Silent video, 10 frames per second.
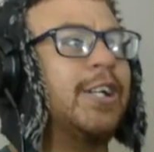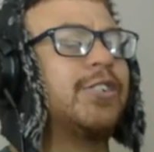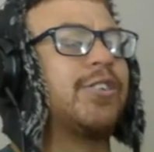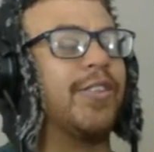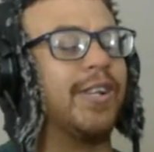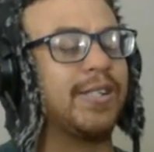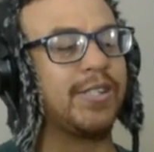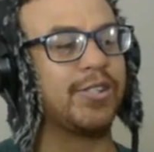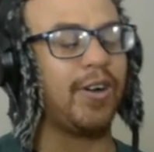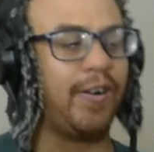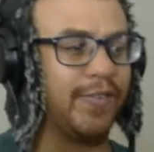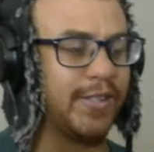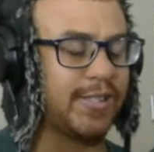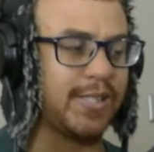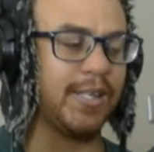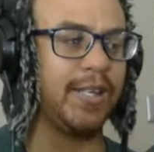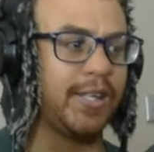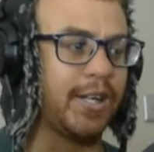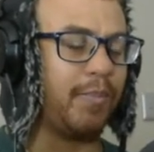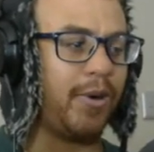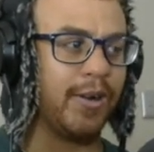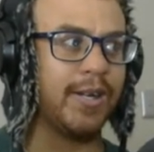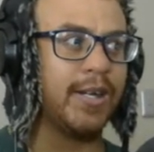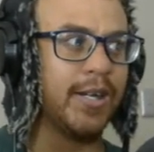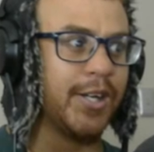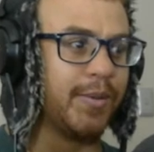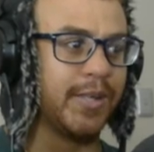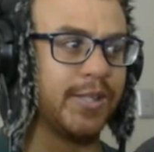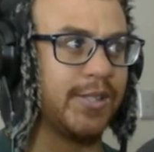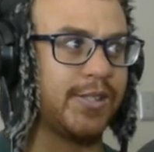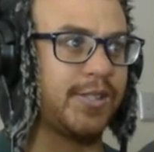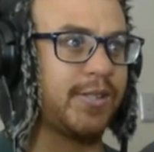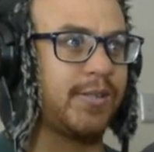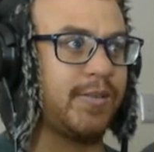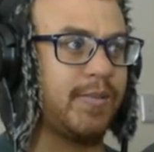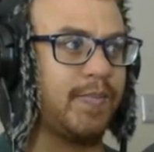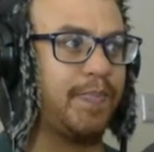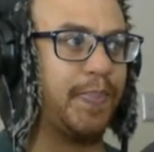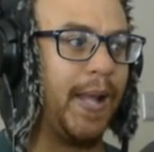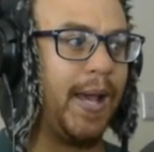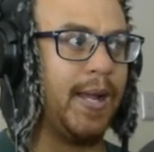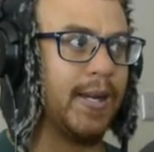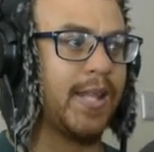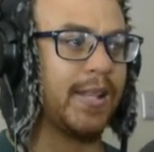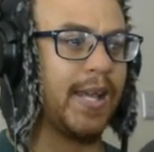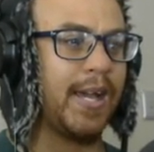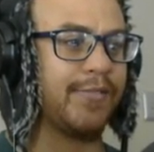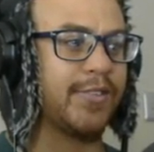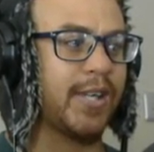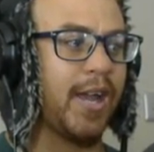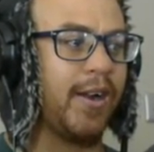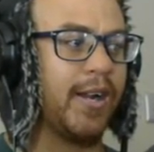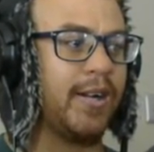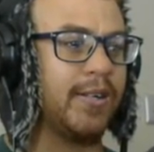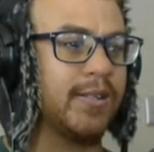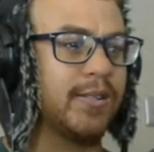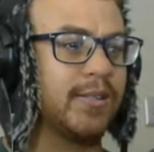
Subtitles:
So this is obviously Commander Irwin's plan that they have to carry out.